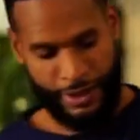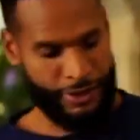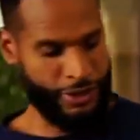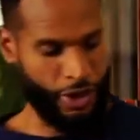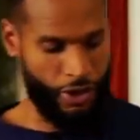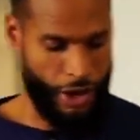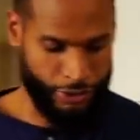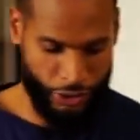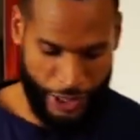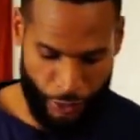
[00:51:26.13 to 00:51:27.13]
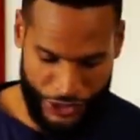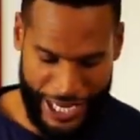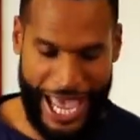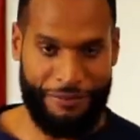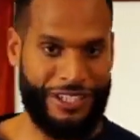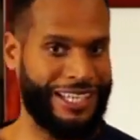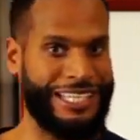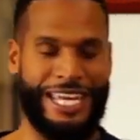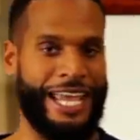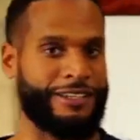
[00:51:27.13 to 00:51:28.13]
do they really have to
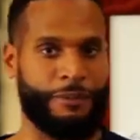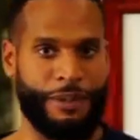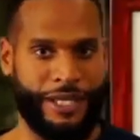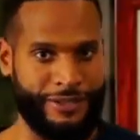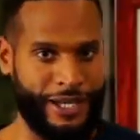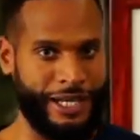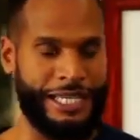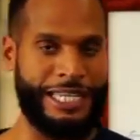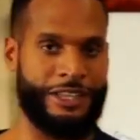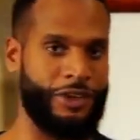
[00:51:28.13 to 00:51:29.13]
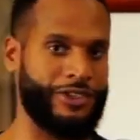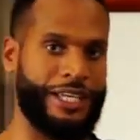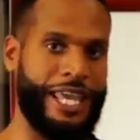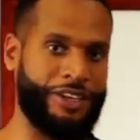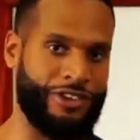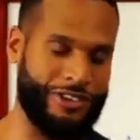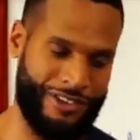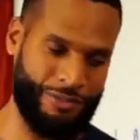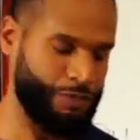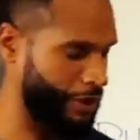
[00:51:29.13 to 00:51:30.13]
connect? Because they're going to need those connections.
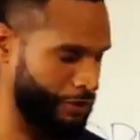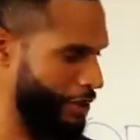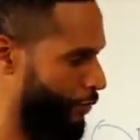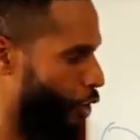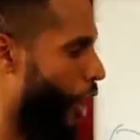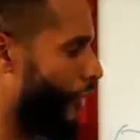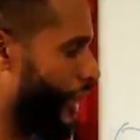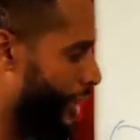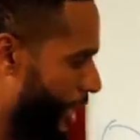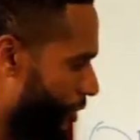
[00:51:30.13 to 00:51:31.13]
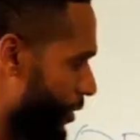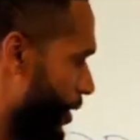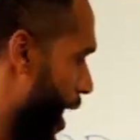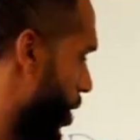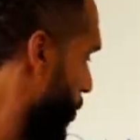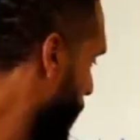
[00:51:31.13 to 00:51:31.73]
This give you all the connections now.